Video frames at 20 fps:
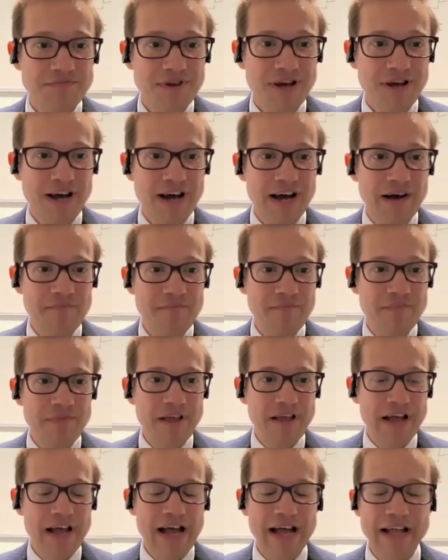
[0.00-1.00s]
Um,
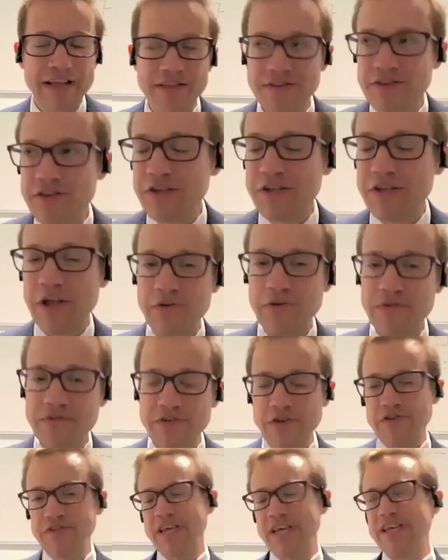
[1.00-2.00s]
and, you know,
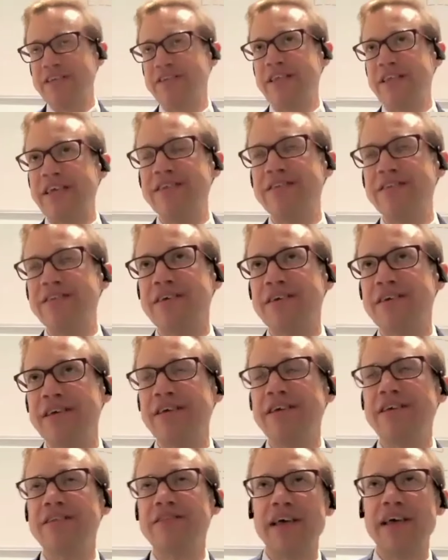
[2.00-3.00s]
you take the,
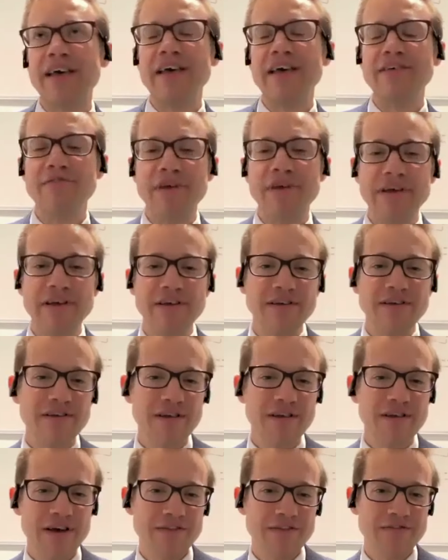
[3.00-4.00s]
the, the hearing
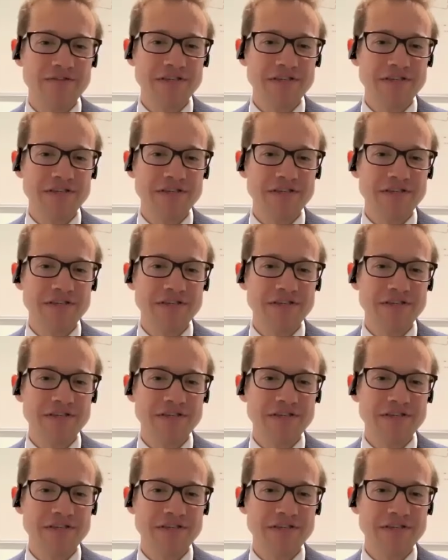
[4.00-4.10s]
uh,